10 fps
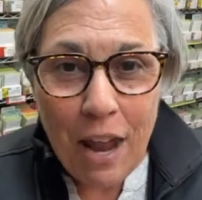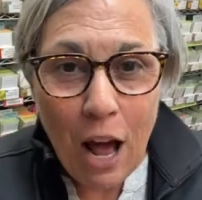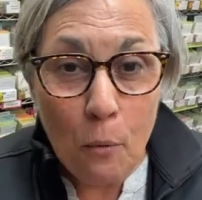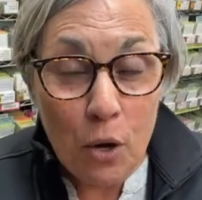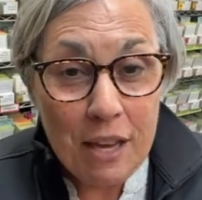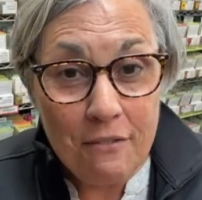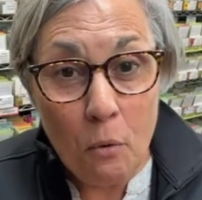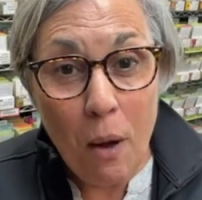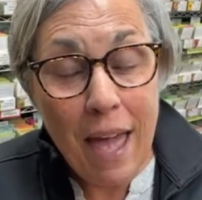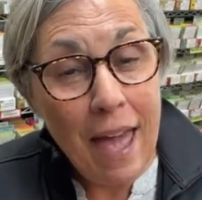that i will give
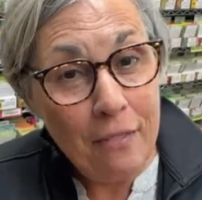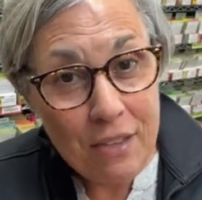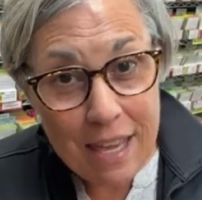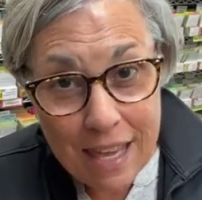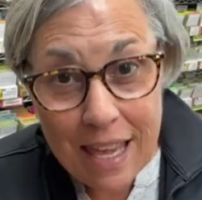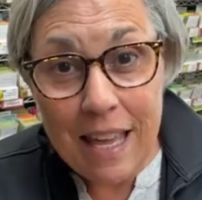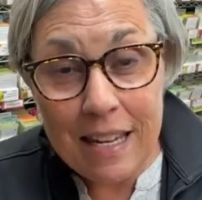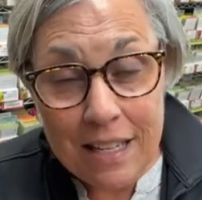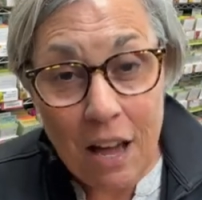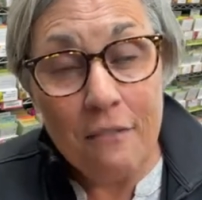away at the
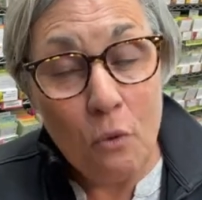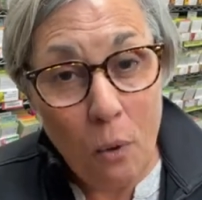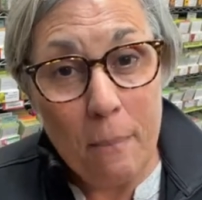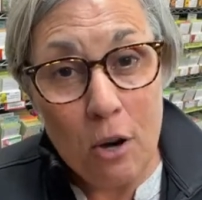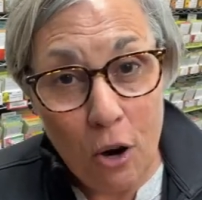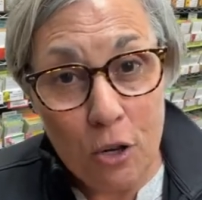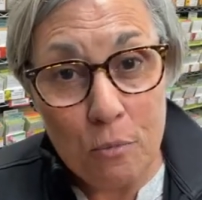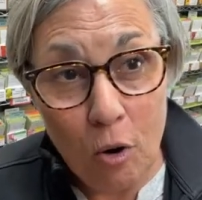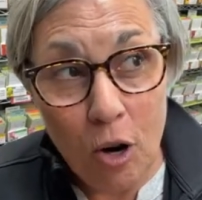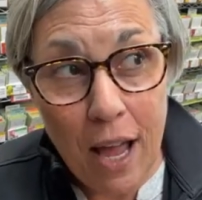end of the webinar
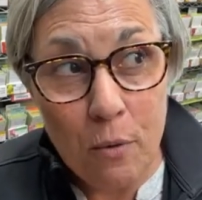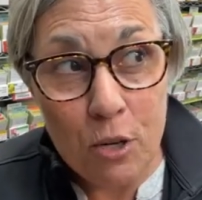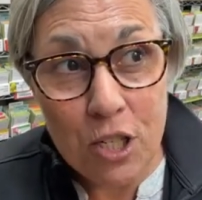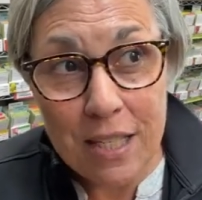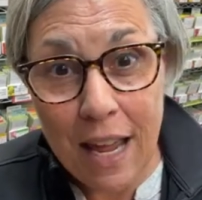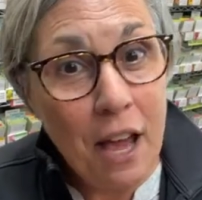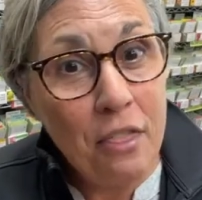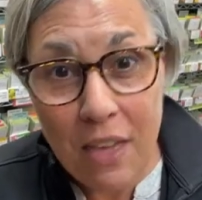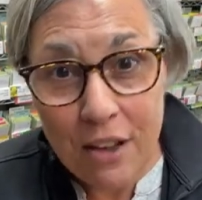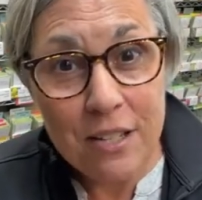tomorrow night which is like a
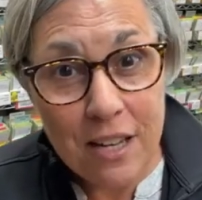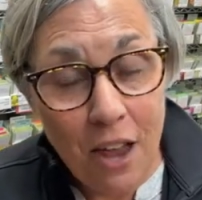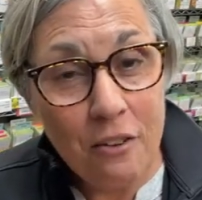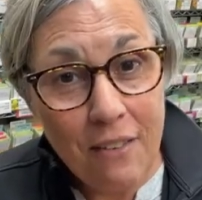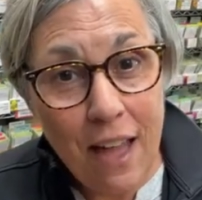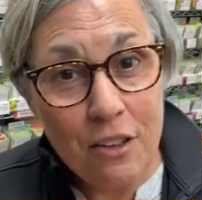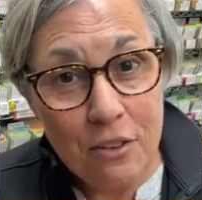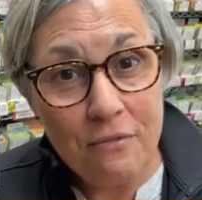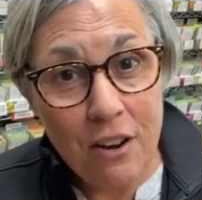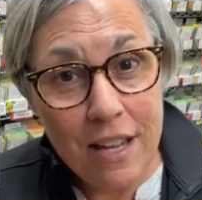thousand dollar
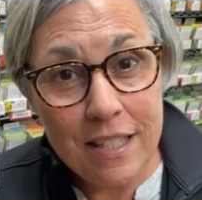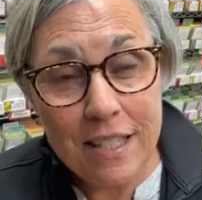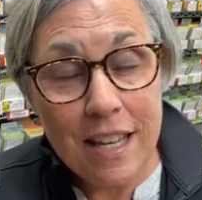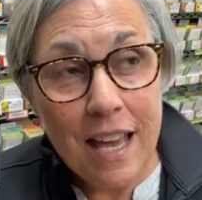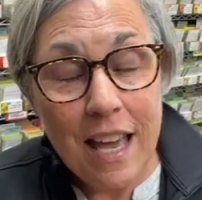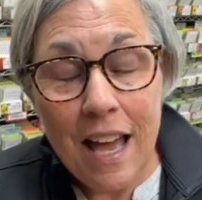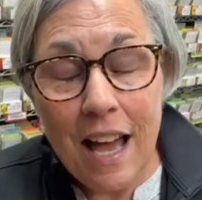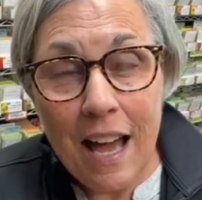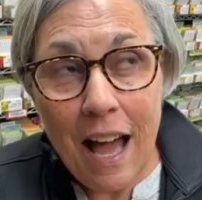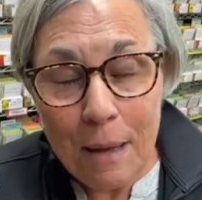value friends
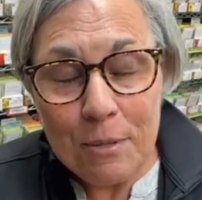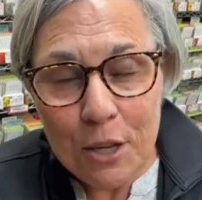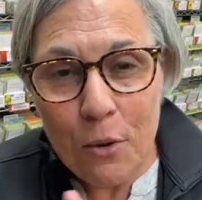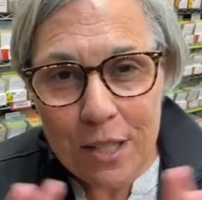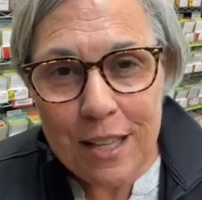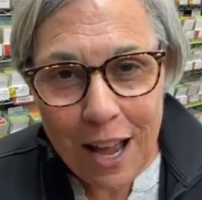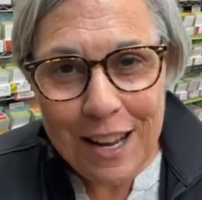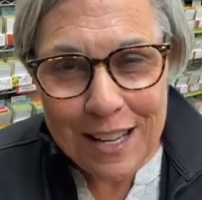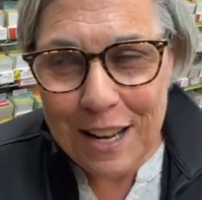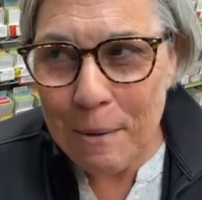I'm so
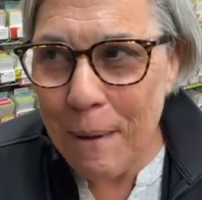excited